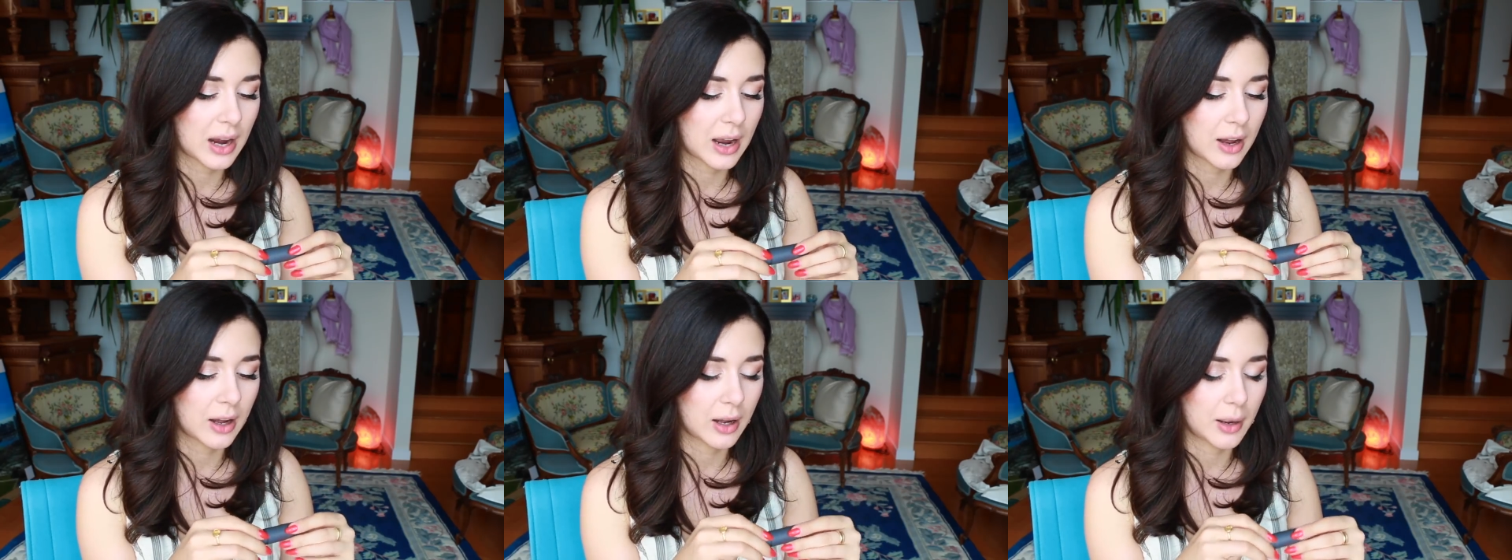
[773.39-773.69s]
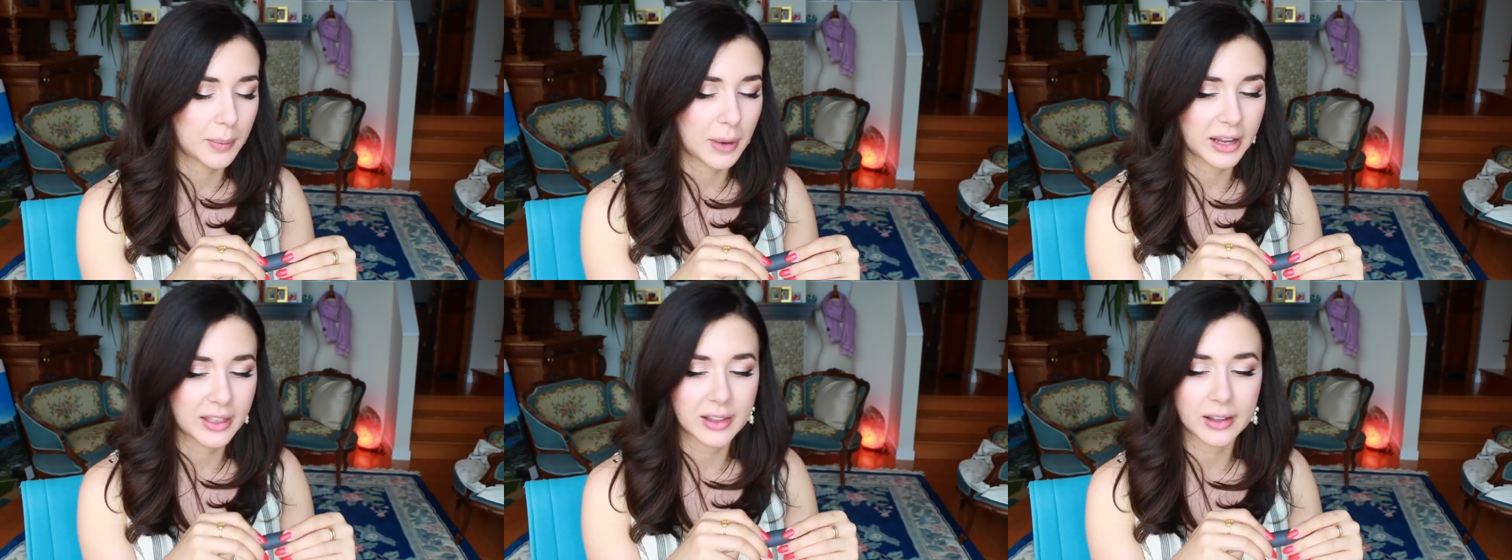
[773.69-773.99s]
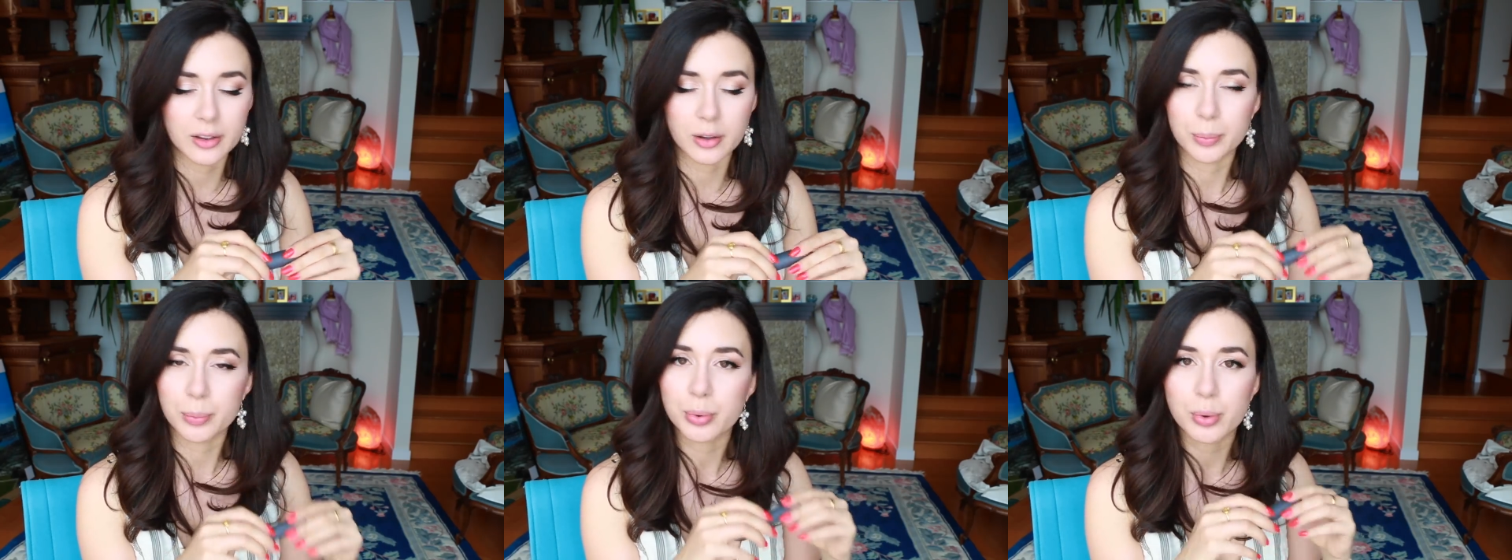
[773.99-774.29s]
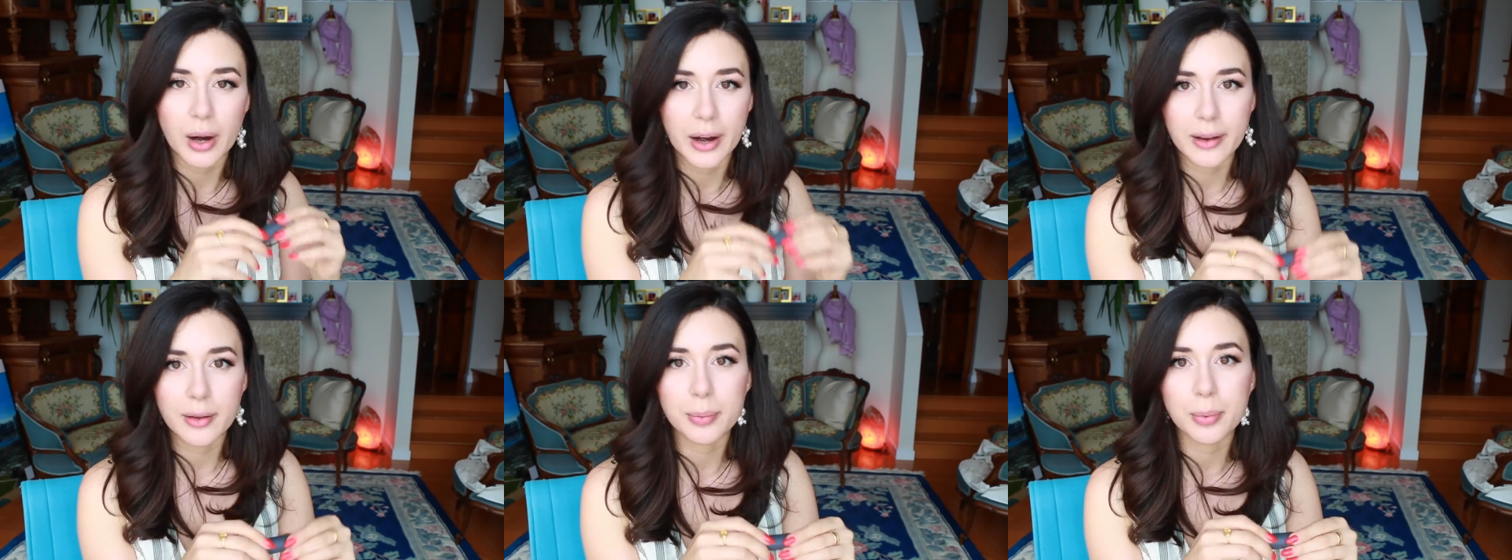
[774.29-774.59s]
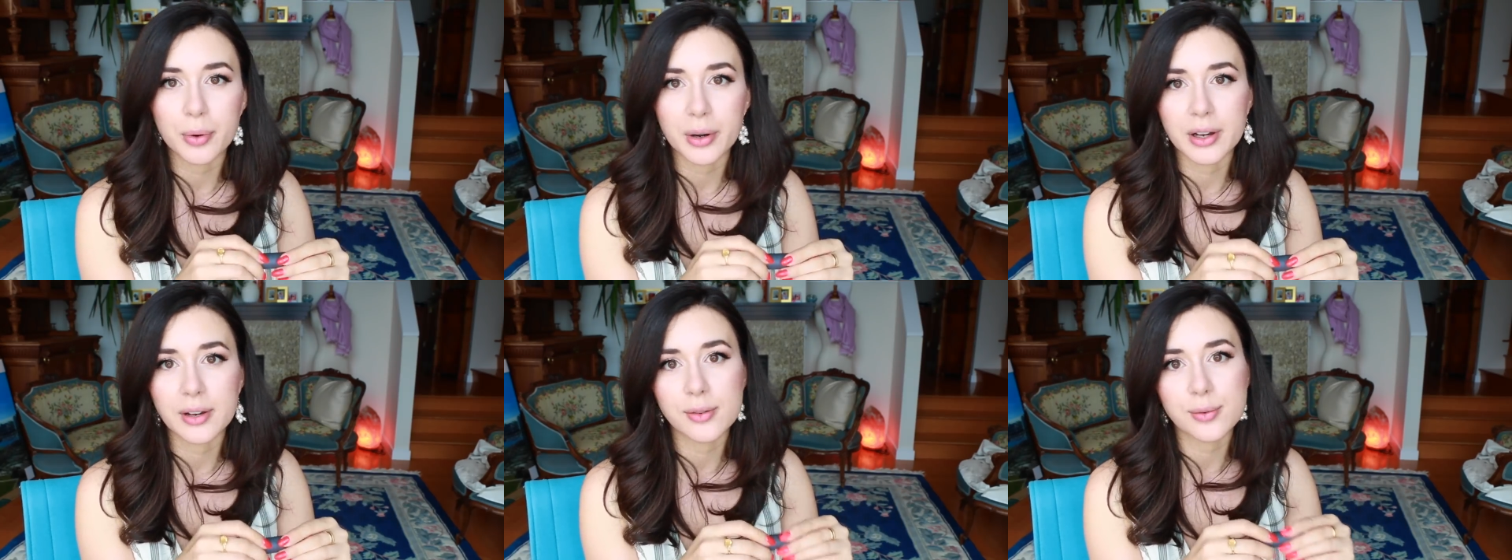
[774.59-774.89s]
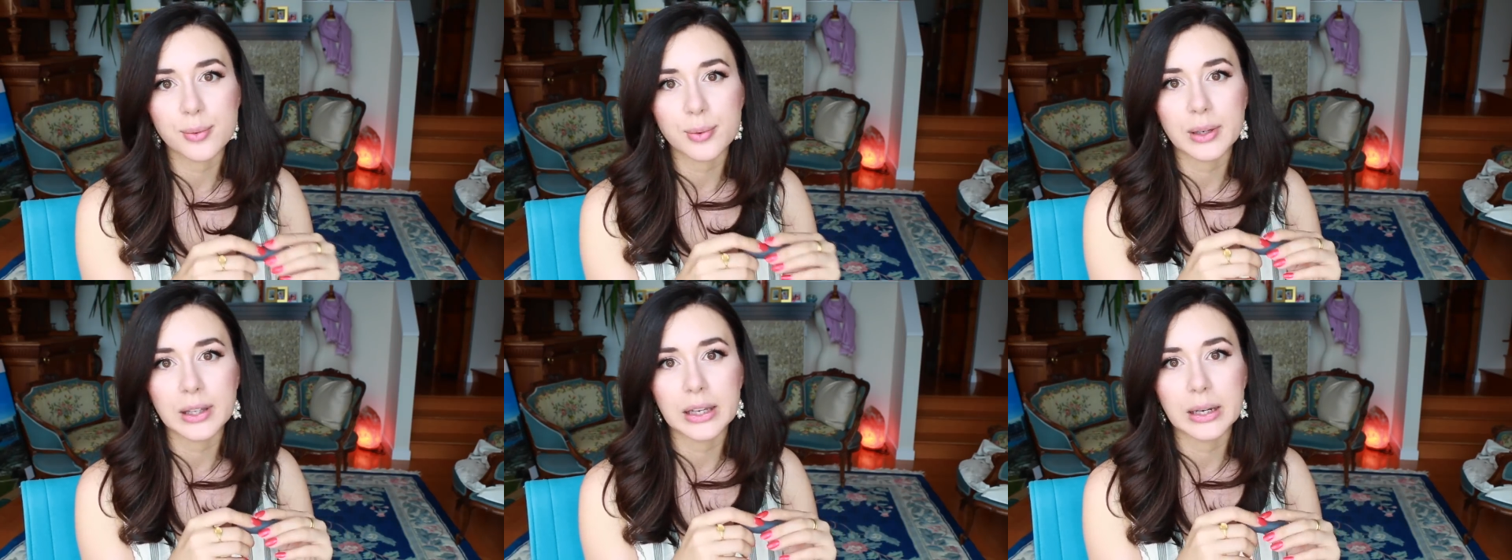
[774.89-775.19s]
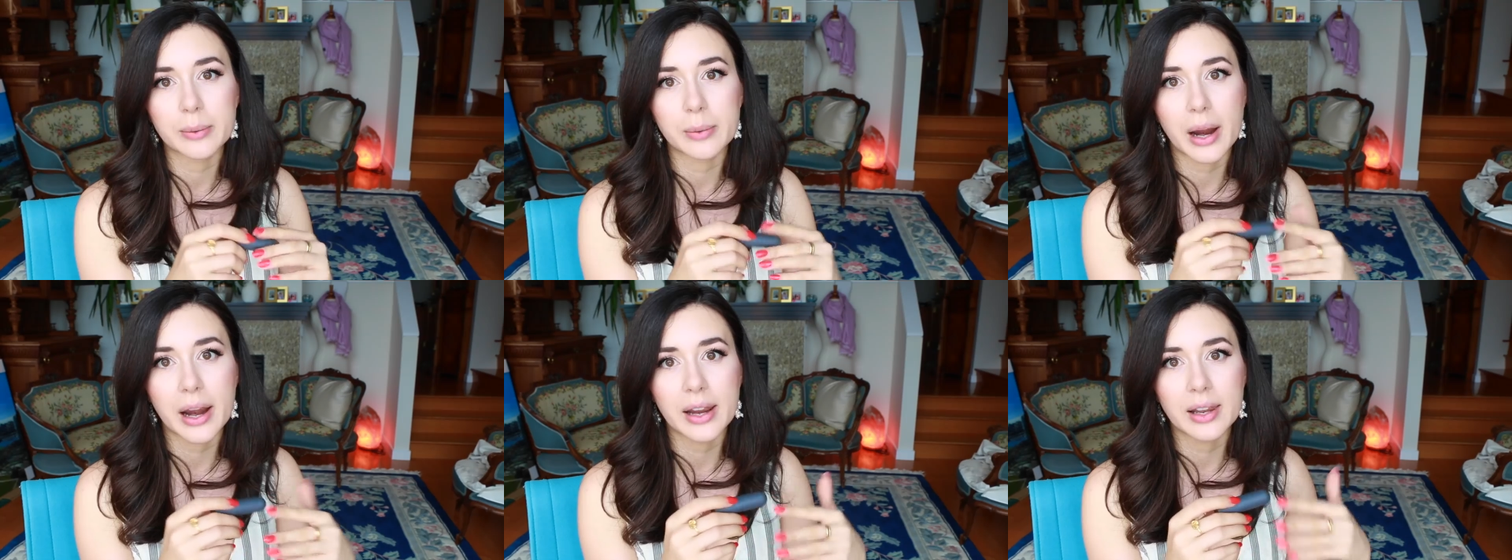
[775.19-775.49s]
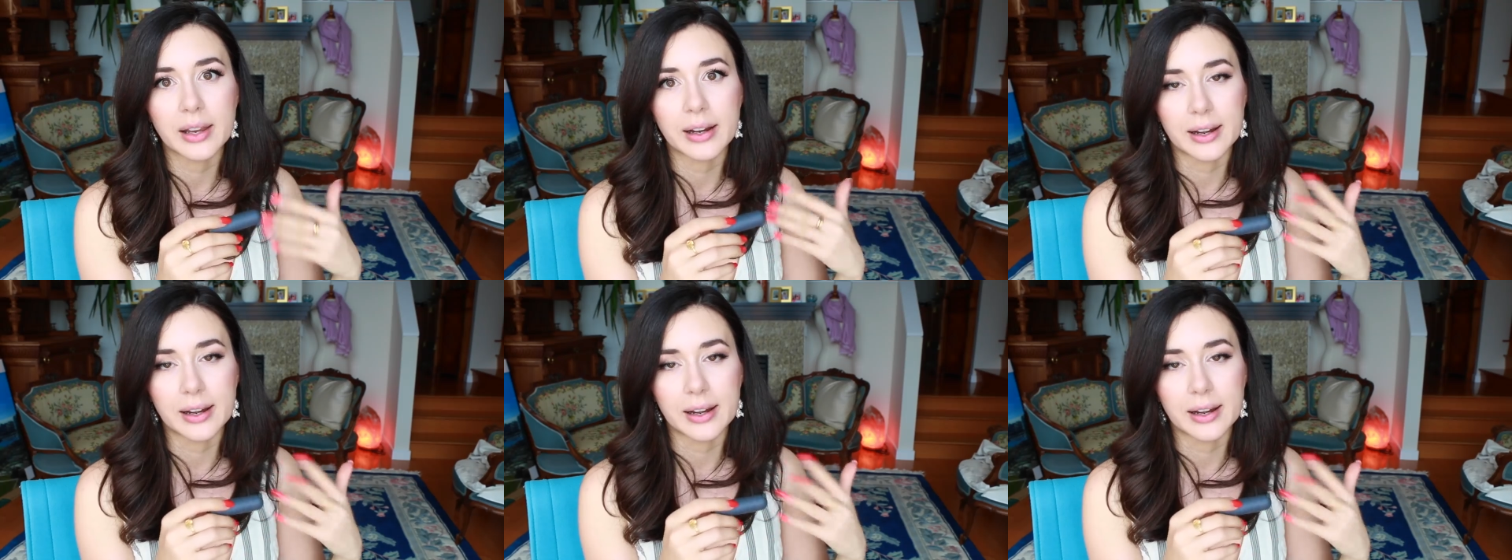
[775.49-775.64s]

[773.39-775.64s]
Um, I think the price point is really right.